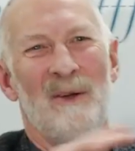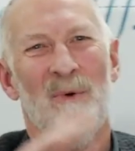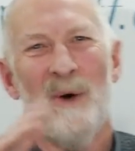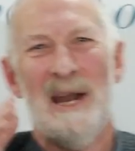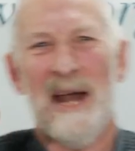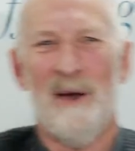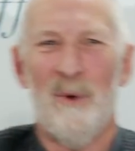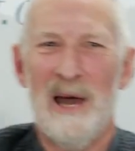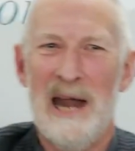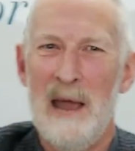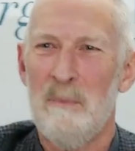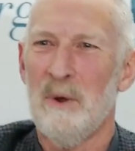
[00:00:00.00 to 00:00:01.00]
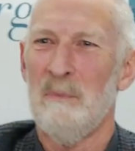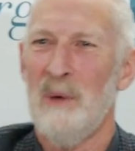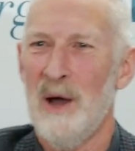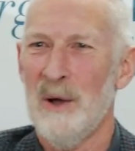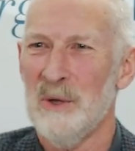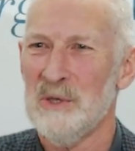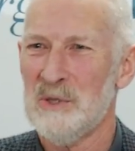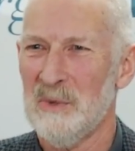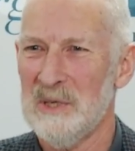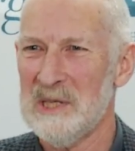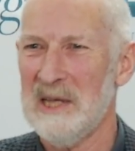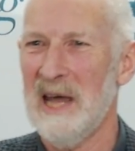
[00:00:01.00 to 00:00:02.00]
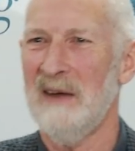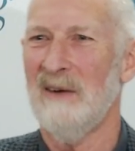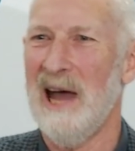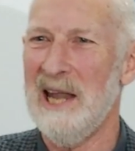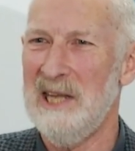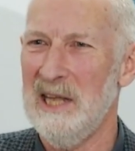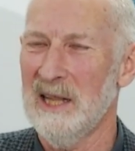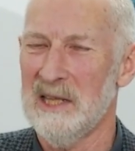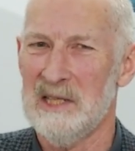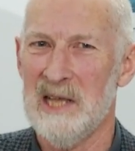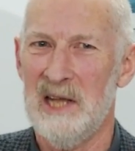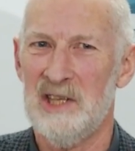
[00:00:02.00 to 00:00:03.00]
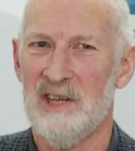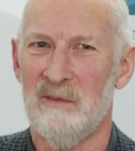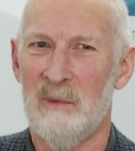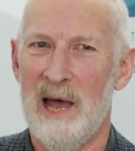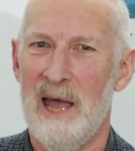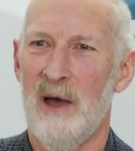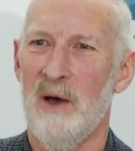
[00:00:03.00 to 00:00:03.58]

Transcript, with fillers: what, what I proposed was a kind of idealization of my